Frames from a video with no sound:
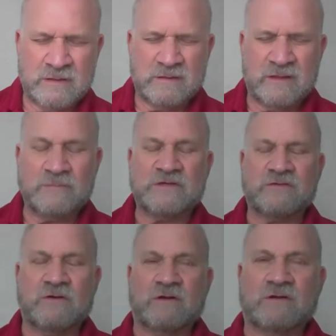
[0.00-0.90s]
Let me
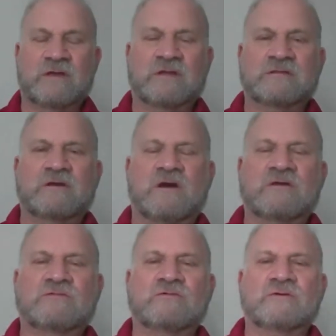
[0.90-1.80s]
start again. The eye
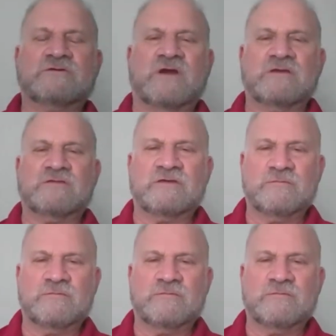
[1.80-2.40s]
through which I see